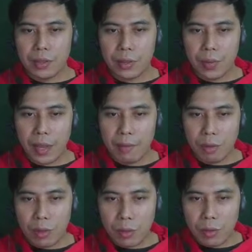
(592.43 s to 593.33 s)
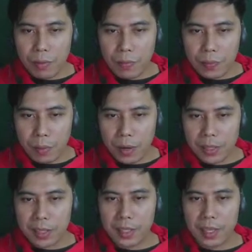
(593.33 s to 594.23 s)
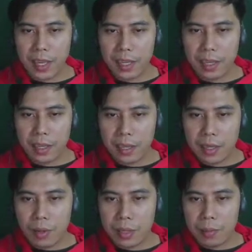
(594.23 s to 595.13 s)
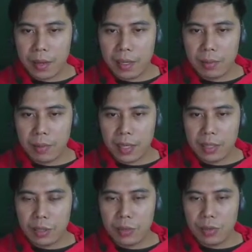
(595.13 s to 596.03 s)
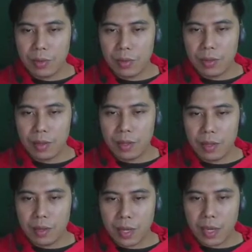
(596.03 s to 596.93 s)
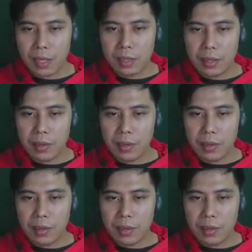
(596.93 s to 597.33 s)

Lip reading: So we have to do the process again, multiply it by 2, get